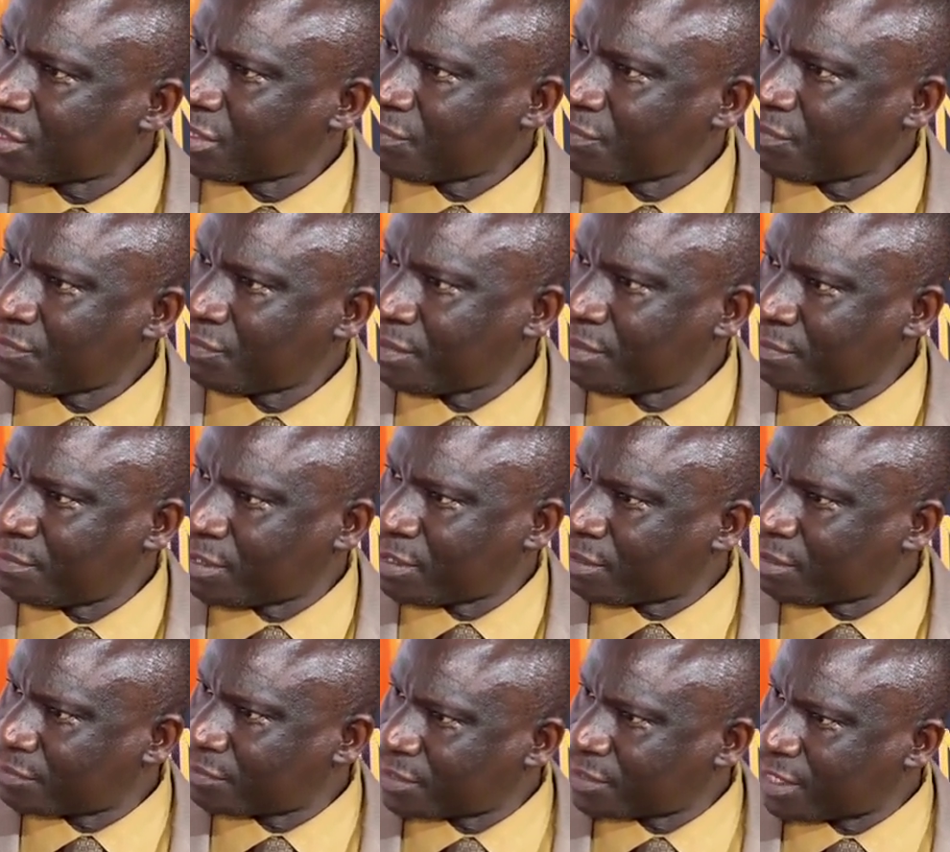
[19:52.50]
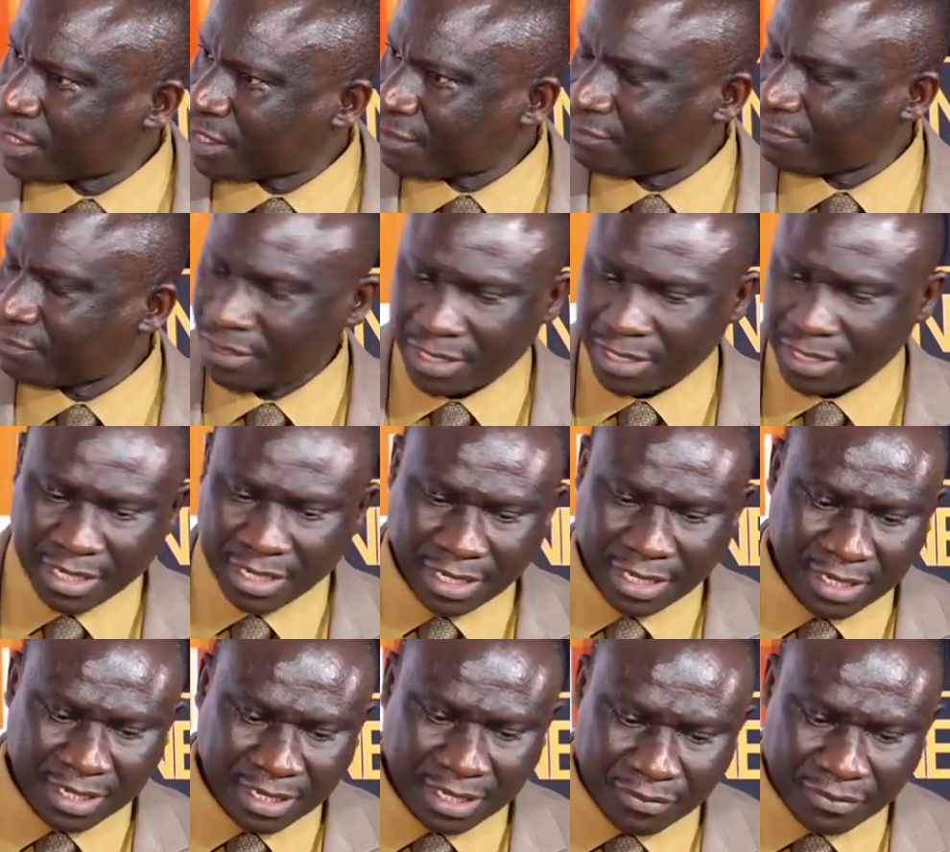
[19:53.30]
will be observed,
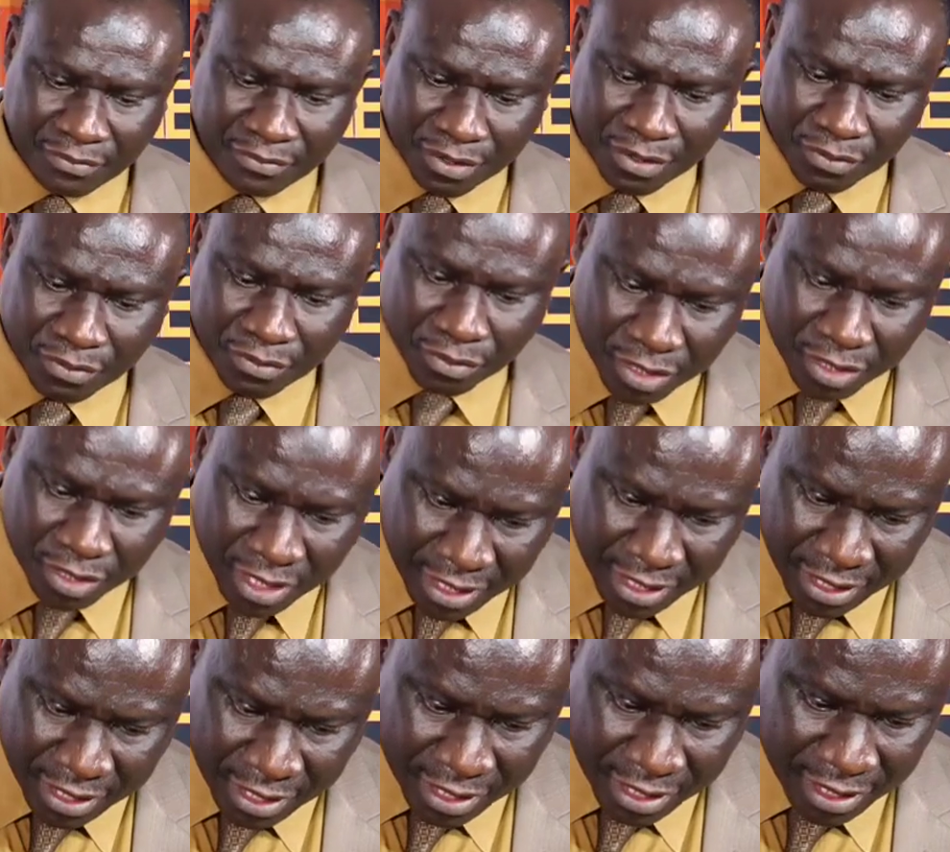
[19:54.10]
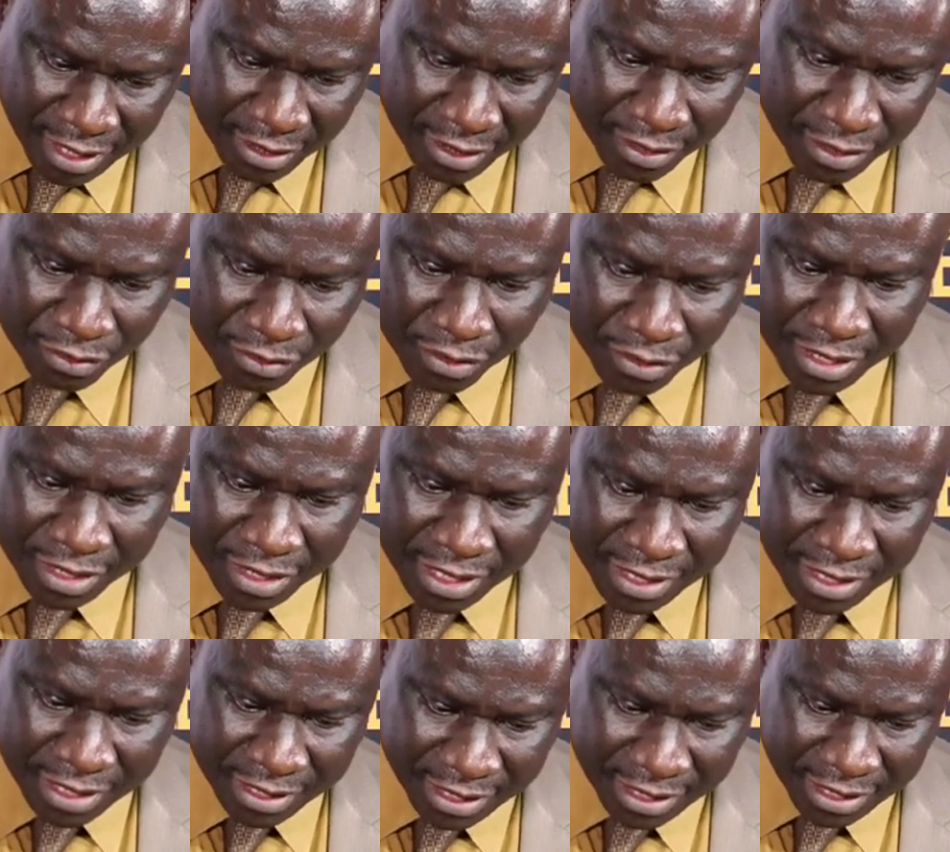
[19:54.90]
and then we look at the
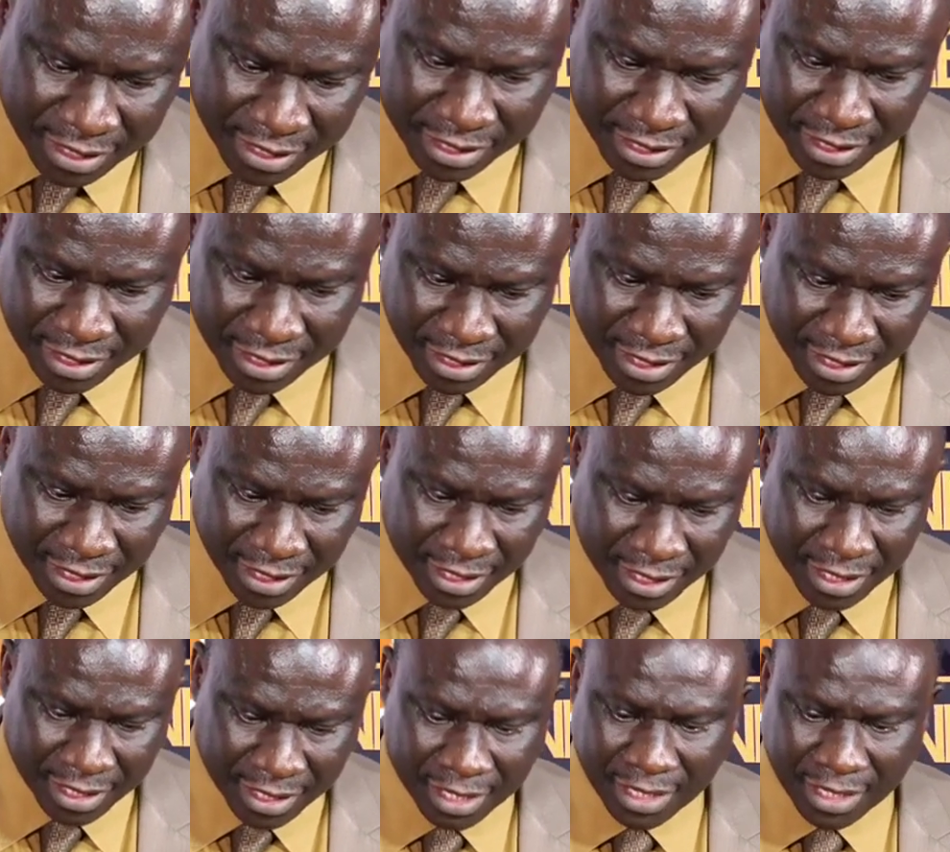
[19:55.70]
authenticity